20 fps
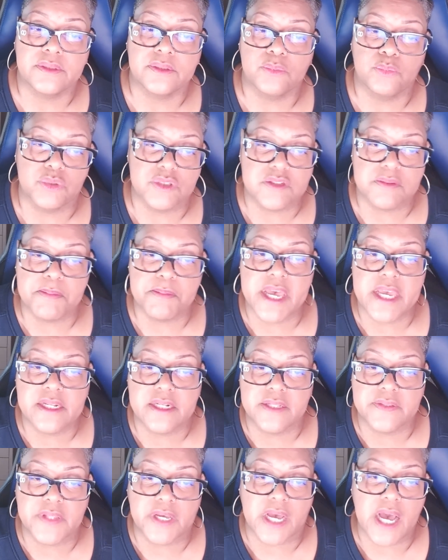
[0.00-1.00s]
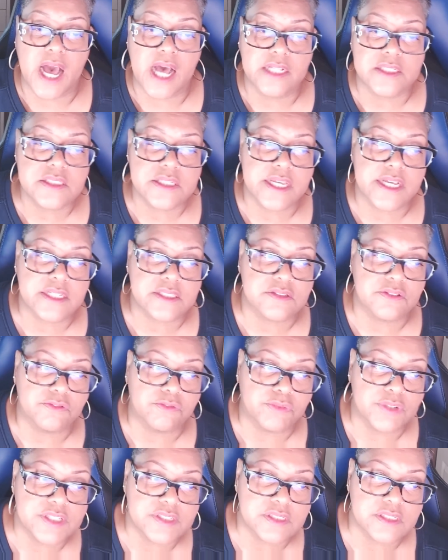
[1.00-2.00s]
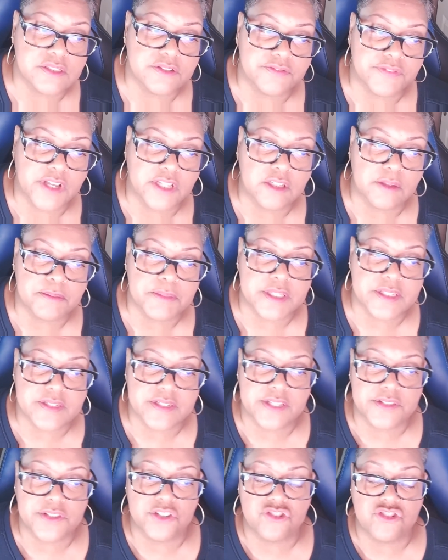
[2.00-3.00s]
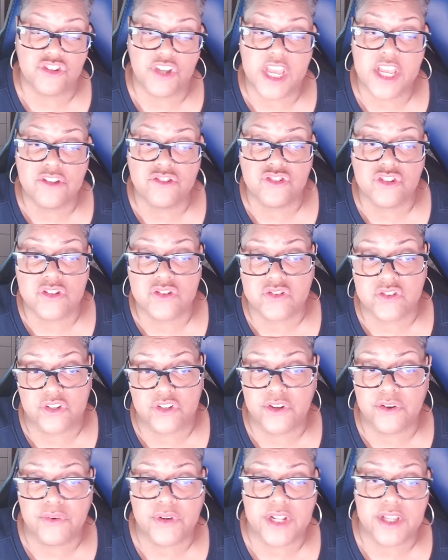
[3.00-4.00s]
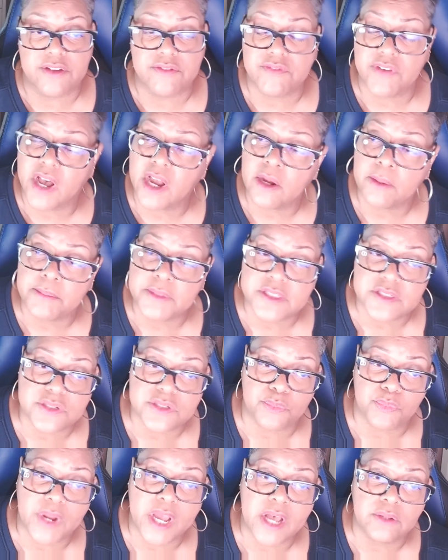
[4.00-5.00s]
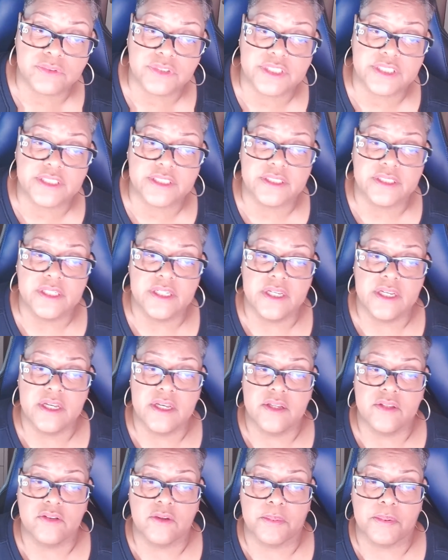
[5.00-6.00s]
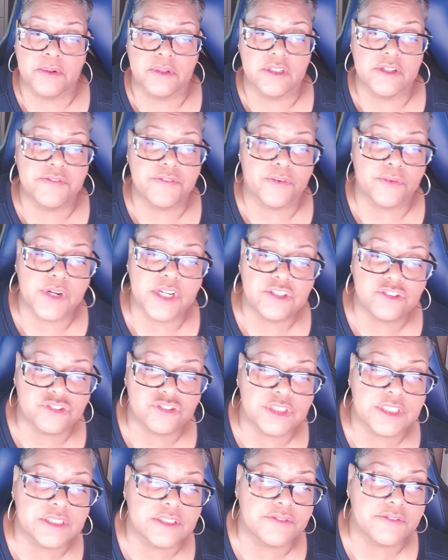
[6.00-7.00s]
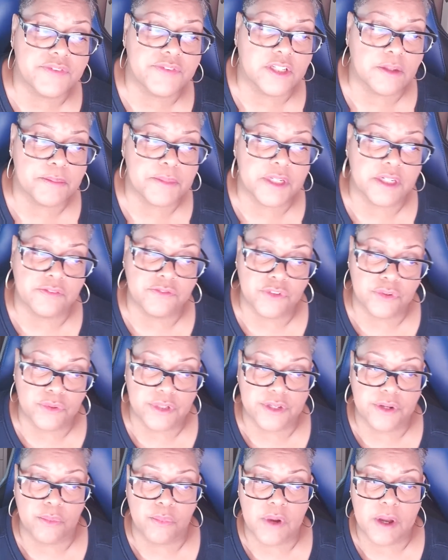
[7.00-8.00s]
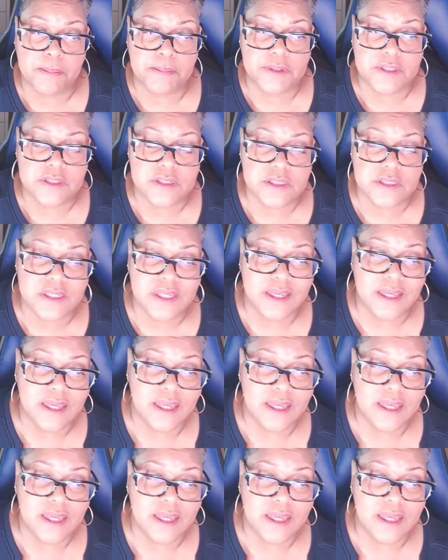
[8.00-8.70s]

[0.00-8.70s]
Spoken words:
was made in the context of recent developments and the changing security environment surrounding the proliferation and development of nuclear weapons